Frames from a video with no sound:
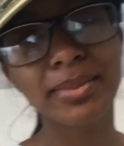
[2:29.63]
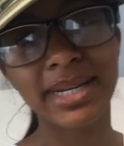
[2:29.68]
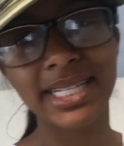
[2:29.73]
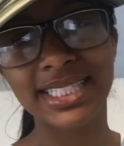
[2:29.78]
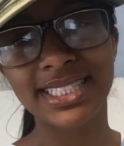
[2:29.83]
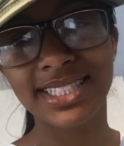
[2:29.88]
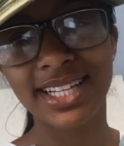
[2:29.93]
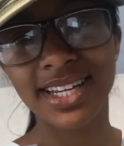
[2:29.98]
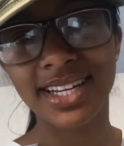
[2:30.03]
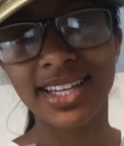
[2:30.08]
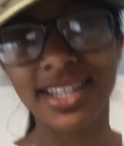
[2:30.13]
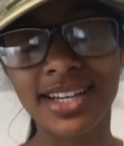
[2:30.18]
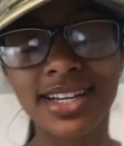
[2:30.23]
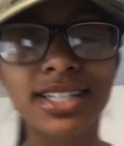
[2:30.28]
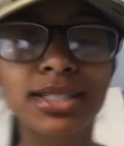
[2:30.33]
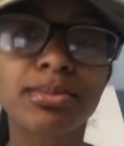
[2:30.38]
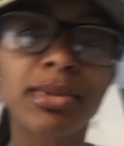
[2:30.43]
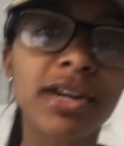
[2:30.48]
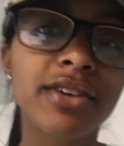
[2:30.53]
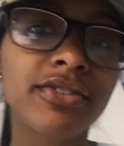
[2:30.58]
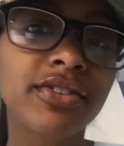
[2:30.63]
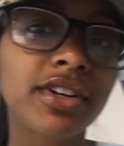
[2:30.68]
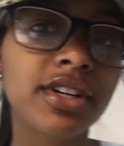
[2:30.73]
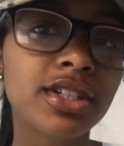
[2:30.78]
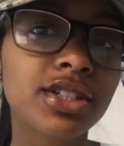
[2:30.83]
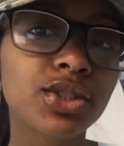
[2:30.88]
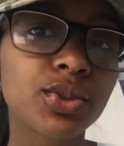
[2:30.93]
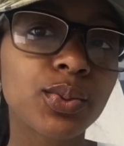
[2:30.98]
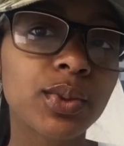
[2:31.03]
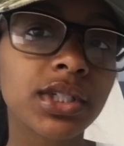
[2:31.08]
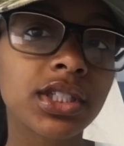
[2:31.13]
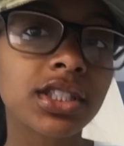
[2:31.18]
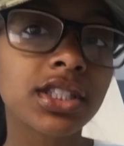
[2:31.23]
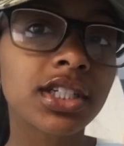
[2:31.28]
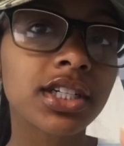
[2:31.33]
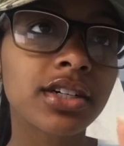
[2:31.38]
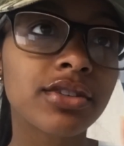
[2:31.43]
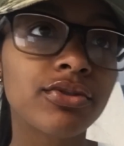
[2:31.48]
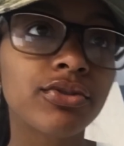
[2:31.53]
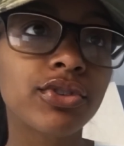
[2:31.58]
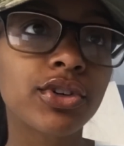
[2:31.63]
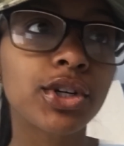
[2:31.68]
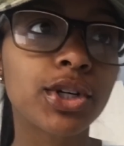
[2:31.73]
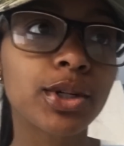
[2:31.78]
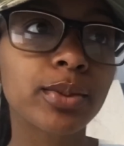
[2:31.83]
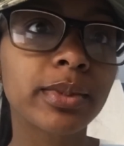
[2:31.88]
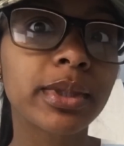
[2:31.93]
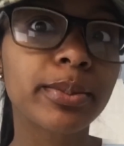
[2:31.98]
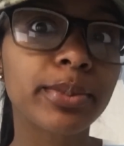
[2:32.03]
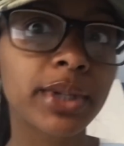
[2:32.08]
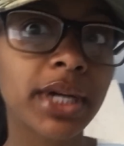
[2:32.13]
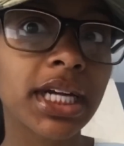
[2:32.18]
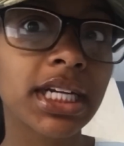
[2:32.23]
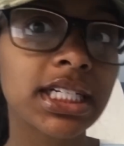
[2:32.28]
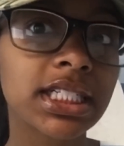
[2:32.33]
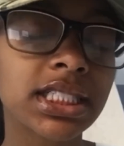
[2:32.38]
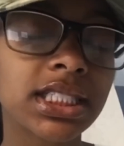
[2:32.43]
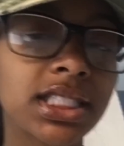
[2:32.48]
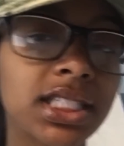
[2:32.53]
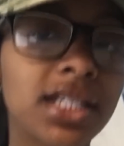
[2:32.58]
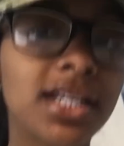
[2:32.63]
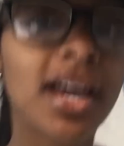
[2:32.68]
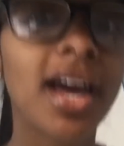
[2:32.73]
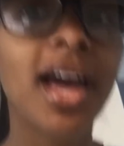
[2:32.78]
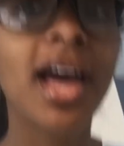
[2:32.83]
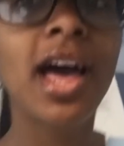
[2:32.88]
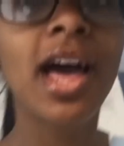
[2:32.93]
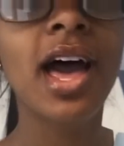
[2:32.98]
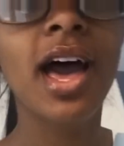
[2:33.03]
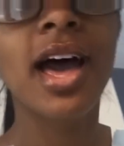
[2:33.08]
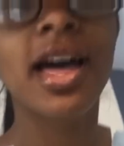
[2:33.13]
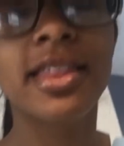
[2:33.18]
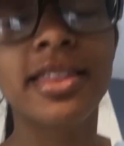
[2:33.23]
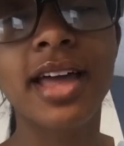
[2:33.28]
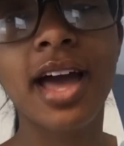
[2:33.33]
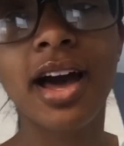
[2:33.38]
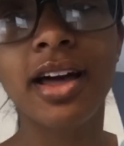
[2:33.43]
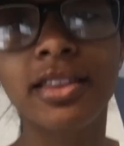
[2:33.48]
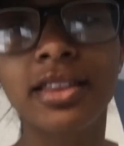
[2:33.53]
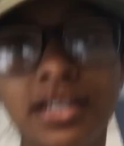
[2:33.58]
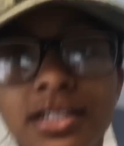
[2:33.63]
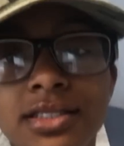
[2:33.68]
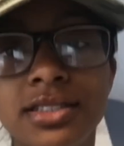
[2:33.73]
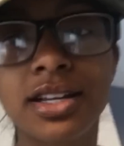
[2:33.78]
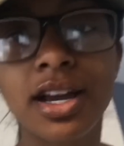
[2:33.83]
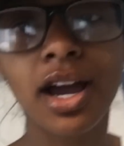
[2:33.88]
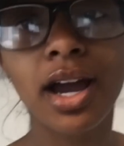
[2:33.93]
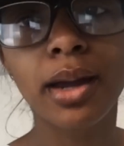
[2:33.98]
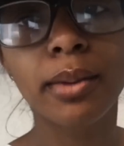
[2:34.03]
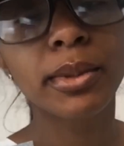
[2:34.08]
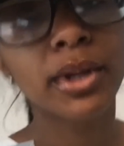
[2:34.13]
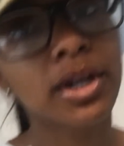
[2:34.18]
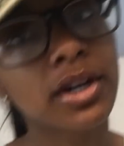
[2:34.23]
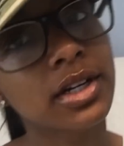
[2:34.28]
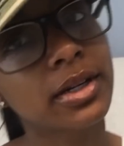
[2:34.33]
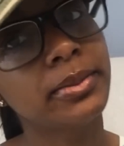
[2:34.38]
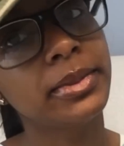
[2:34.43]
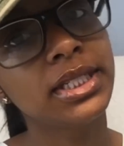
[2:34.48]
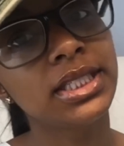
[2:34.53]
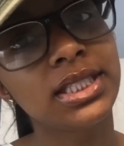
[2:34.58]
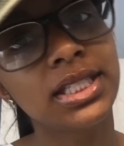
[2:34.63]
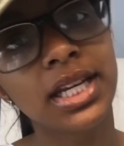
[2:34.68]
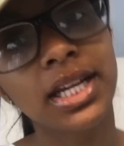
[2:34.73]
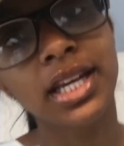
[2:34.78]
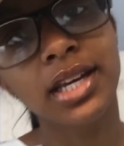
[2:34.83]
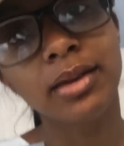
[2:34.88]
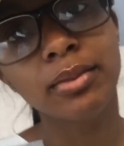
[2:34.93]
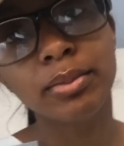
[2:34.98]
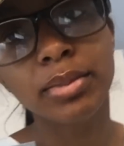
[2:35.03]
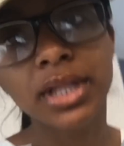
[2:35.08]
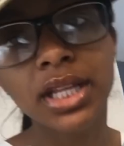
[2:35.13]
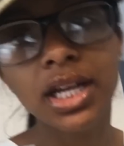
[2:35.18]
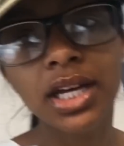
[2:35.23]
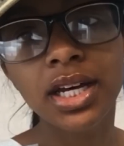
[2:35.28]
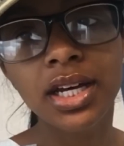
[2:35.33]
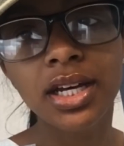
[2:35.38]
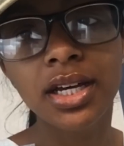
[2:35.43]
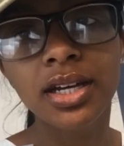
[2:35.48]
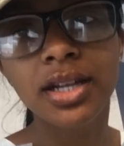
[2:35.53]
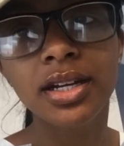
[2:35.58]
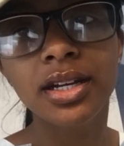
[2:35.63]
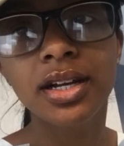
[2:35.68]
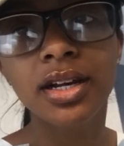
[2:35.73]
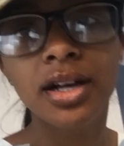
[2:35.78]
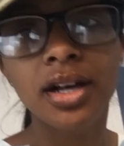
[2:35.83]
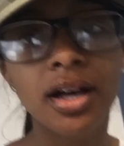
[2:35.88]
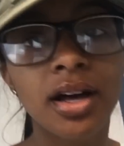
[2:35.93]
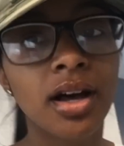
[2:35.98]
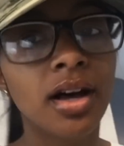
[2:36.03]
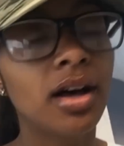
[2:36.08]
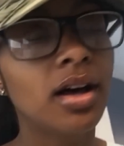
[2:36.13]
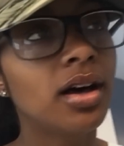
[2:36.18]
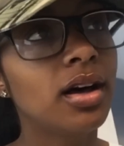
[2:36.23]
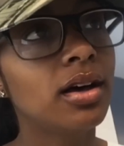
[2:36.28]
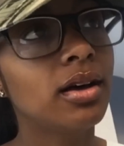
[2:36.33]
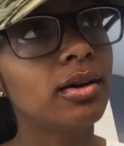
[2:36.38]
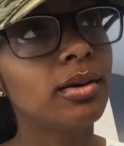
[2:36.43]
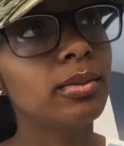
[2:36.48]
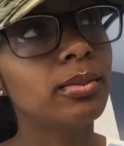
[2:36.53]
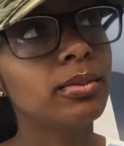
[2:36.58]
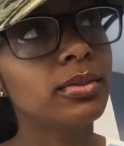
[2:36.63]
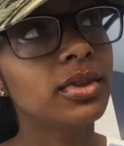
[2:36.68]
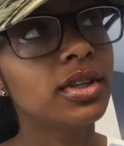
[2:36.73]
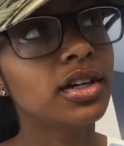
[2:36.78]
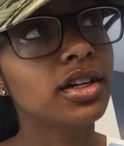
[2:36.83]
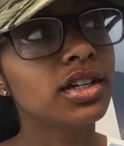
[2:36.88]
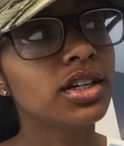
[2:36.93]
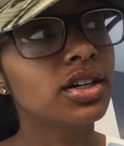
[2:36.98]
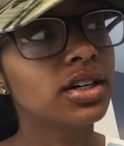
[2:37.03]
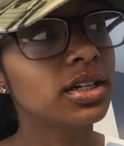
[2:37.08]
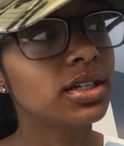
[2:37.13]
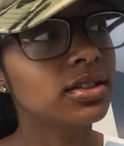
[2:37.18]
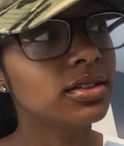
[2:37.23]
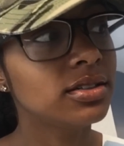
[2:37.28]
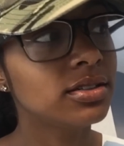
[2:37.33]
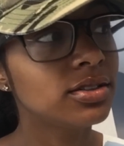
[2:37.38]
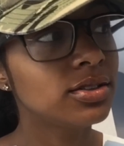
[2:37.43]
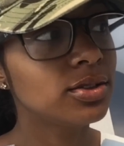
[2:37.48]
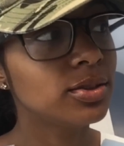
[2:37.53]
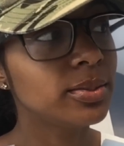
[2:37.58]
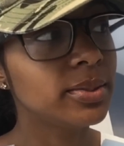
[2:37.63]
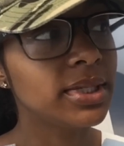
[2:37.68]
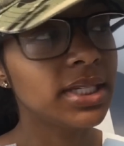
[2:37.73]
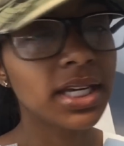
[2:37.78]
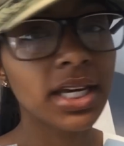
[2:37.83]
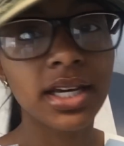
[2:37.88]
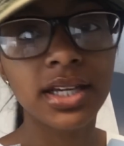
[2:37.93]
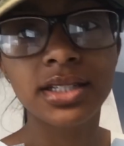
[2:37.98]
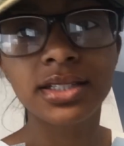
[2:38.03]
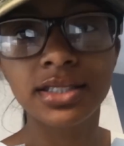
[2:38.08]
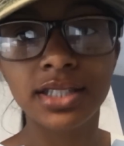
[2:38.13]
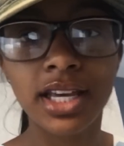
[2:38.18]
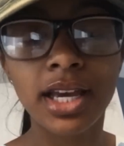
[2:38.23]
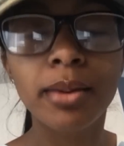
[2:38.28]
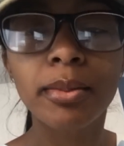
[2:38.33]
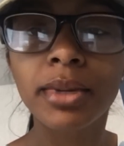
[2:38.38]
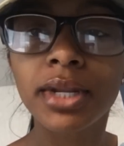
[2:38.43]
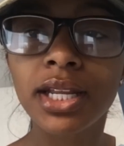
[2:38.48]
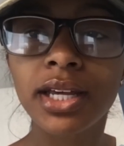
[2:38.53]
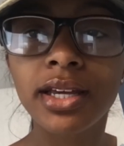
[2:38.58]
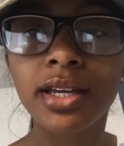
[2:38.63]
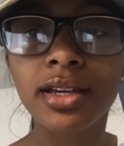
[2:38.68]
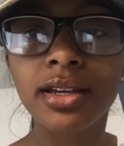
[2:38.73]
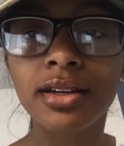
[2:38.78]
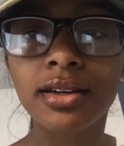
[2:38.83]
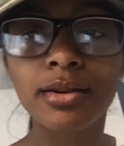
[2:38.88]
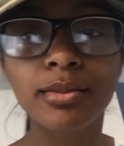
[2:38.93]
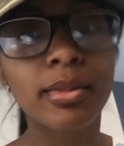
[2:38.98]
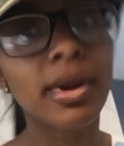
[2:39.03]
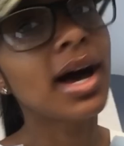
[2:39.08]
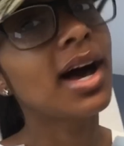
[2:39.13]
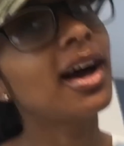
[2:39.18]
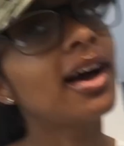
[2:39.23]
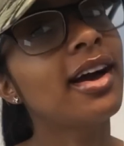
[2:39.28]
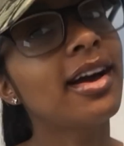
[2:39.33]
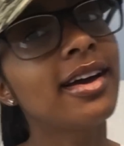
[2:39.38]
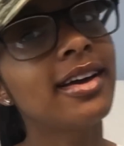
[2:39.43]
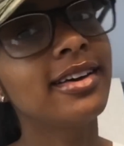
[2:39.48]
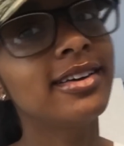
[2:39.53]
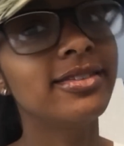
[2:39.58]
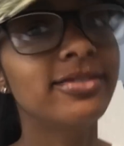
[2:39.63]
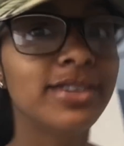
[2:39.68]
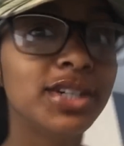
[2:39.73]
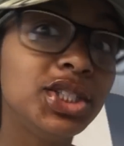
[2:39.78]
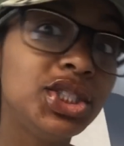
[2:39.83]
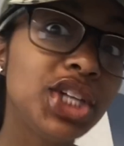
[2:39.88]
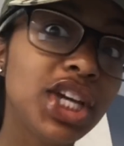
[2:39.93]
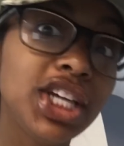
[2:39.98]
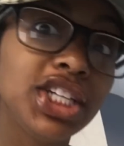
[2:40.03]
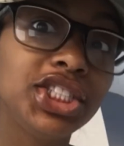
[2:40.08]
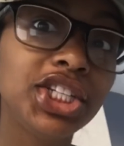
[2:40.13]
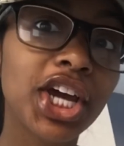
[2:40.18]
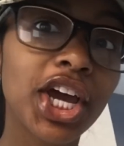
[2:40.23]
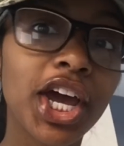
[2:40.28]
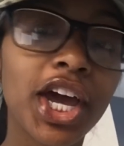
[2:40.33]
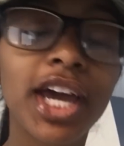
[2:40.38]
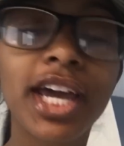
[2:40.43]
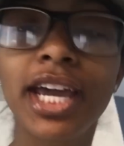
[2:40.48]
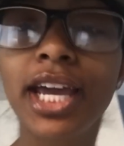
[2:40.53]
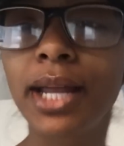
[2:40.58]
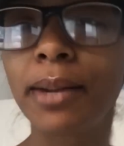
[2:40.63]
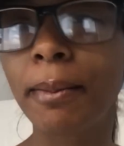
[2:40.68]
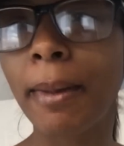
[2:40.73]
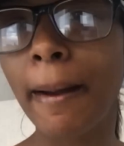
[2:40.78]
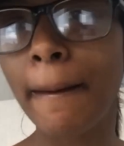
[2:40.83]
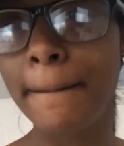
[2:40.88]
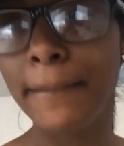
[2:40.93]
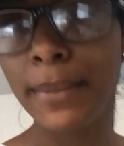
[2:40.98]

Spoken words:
my second, because my first was to confirm the pregnancy, and now this time they're going to be taking blood. They're going to be examining my JJ and my